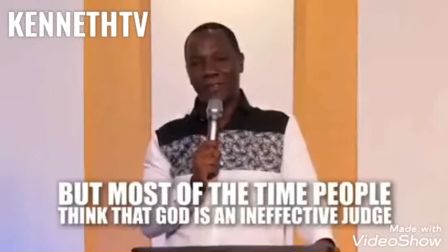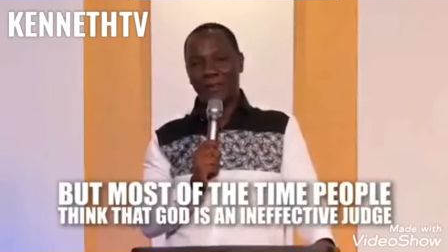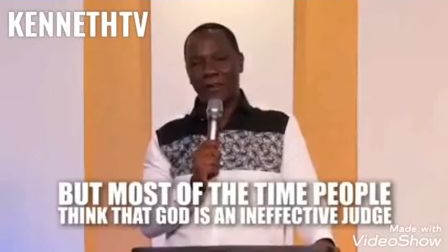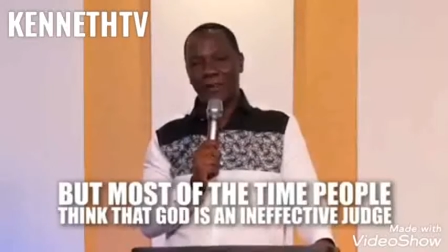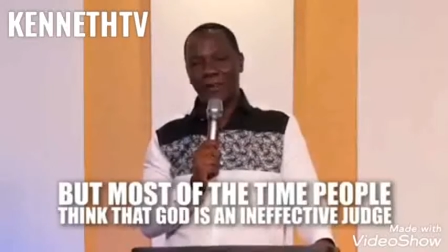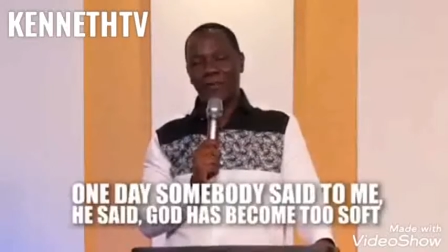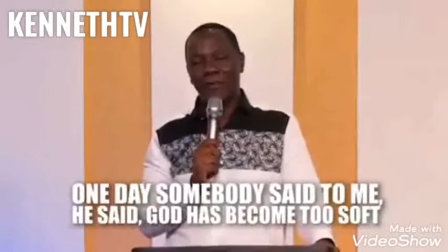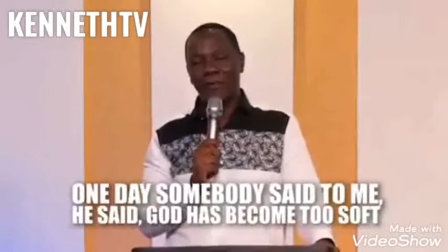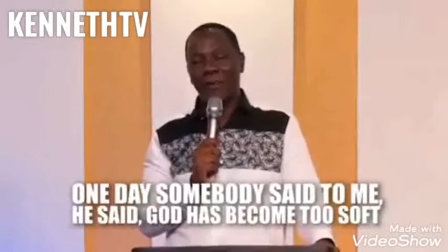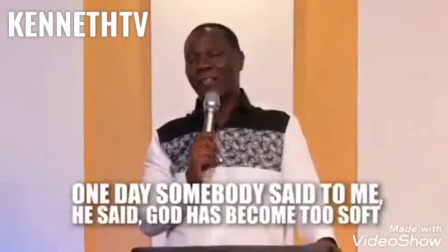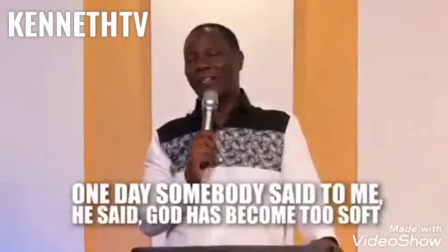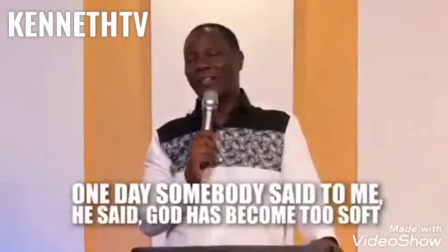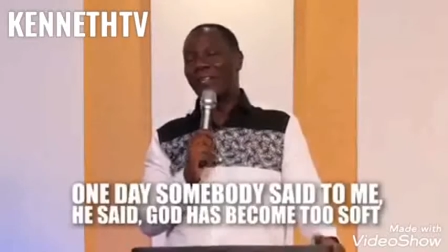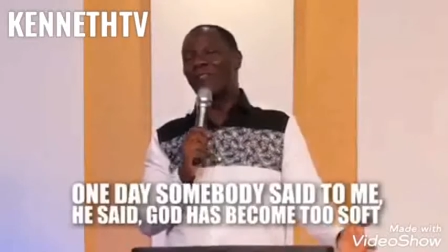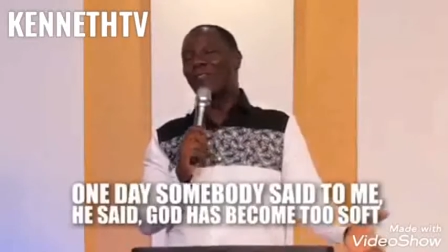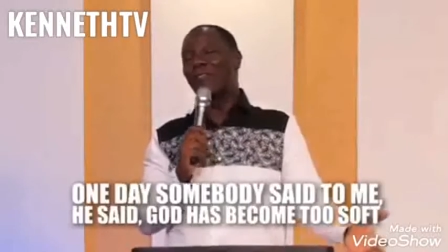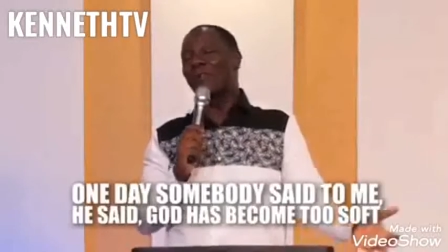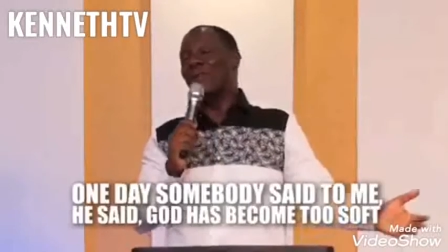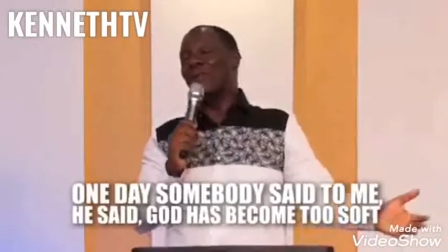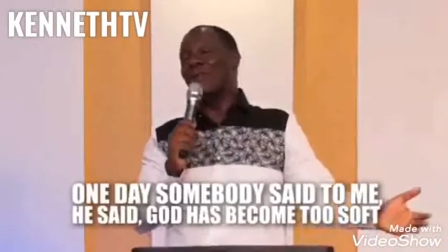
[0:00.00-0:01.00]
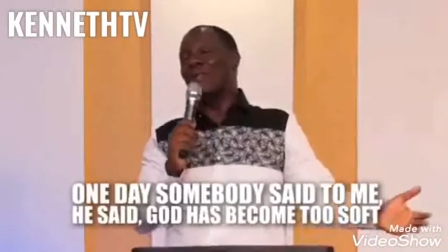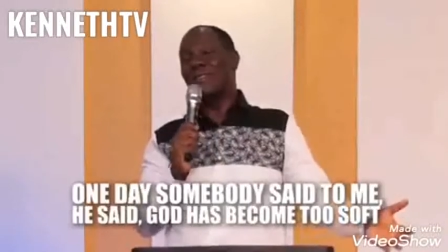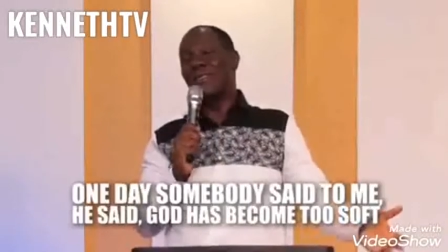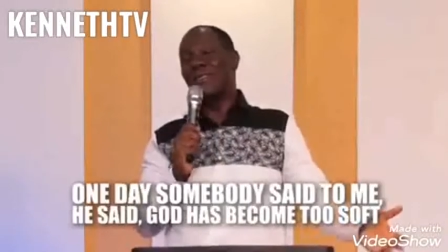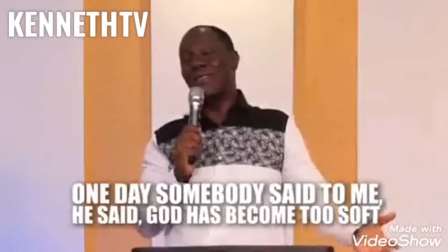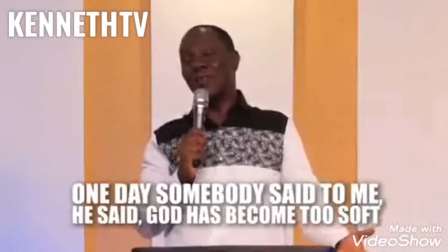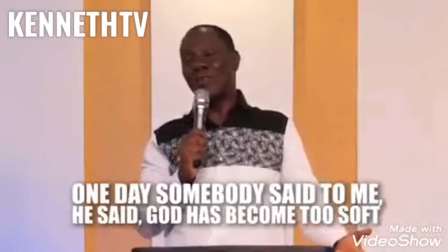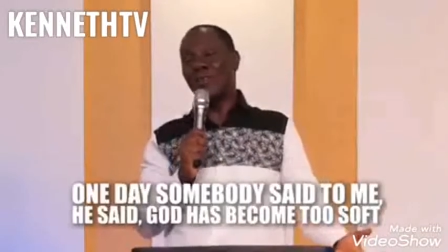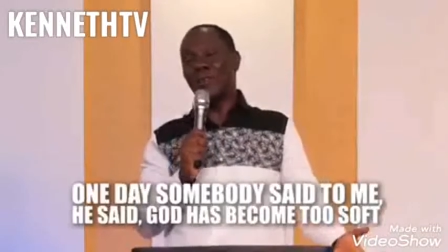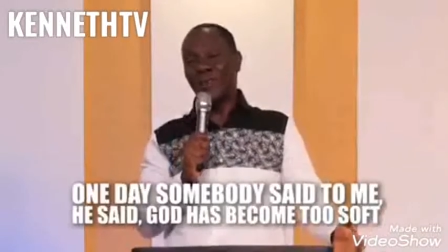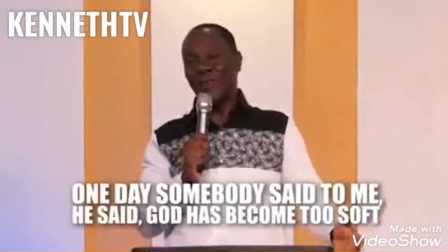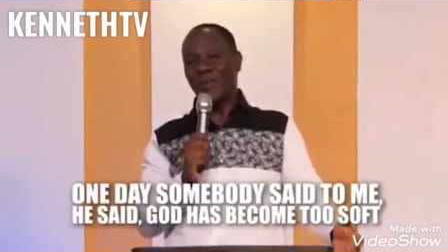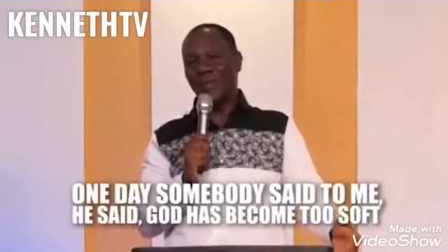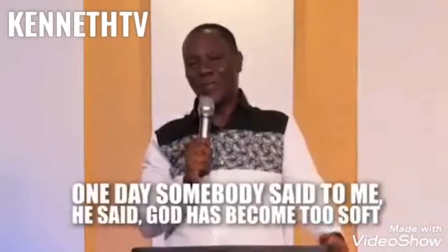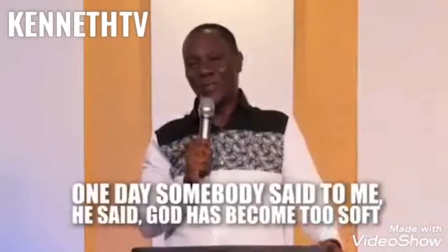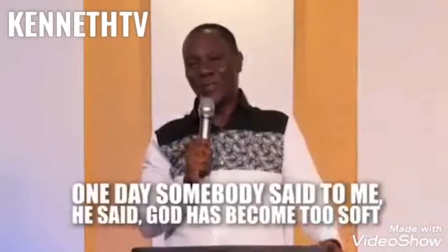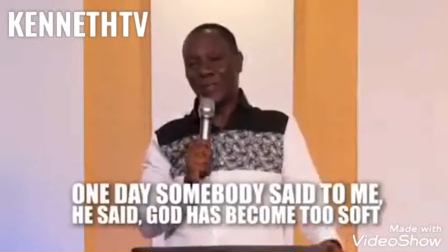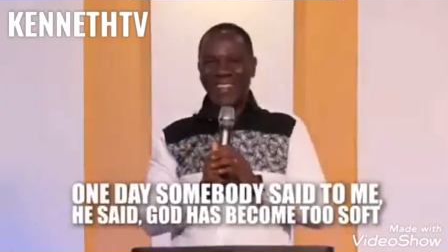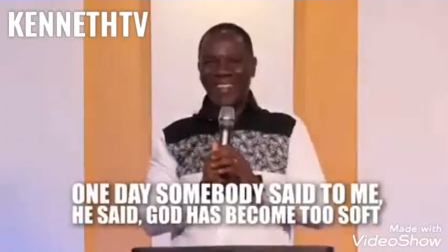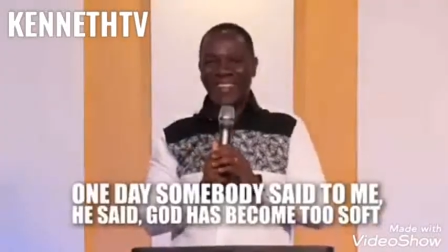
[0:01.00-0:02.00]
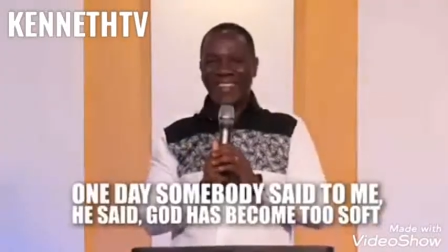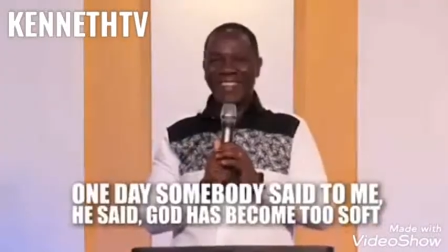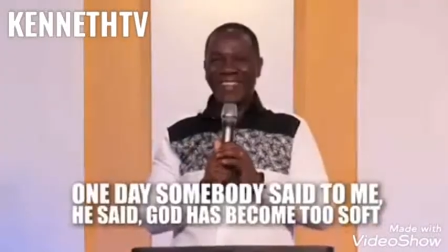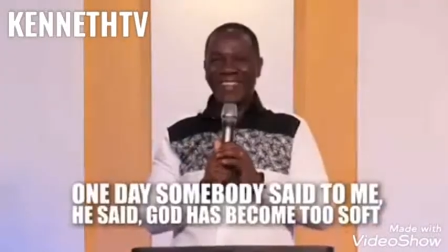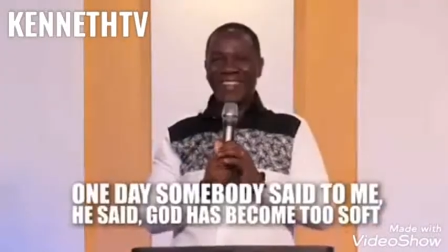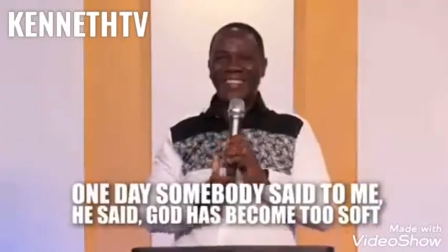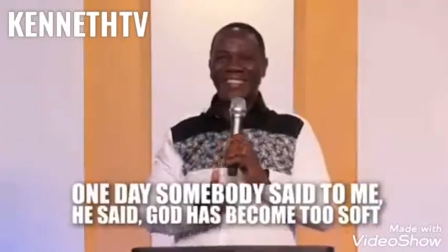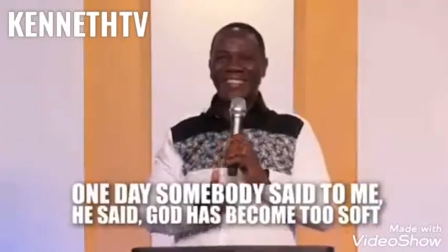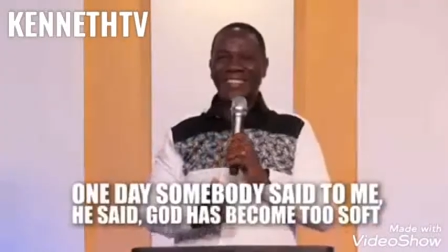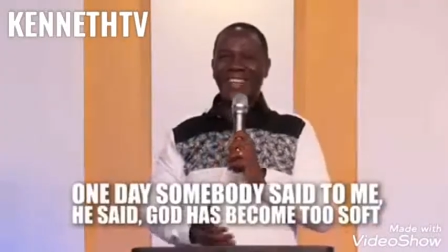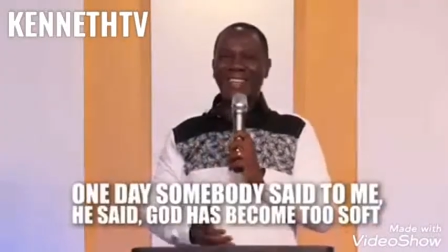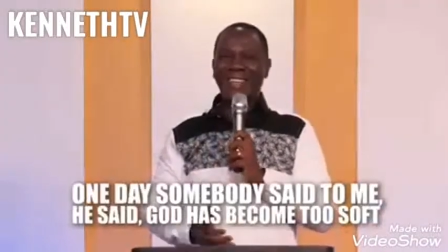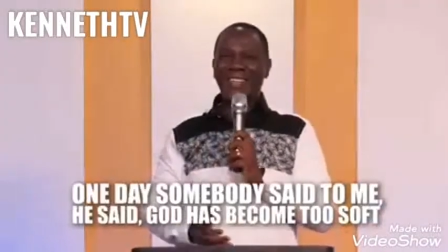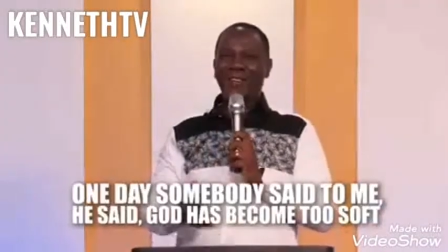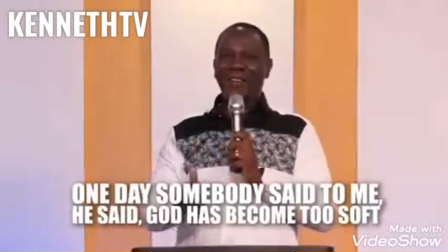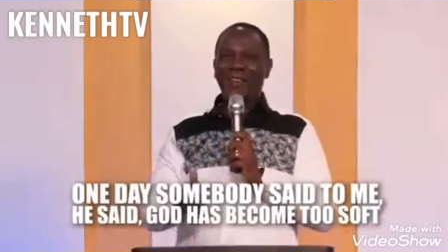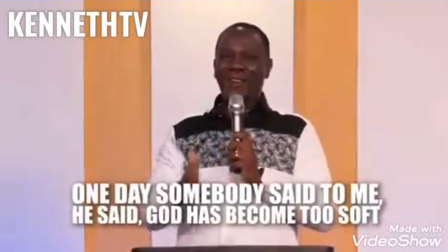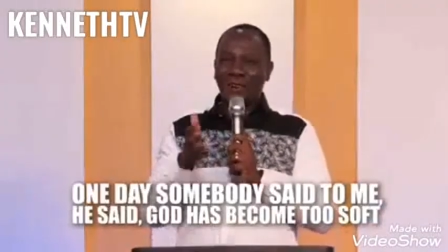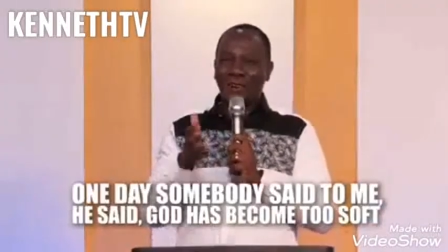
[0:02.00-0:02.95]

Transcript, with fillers: One day somebody said to me, he said,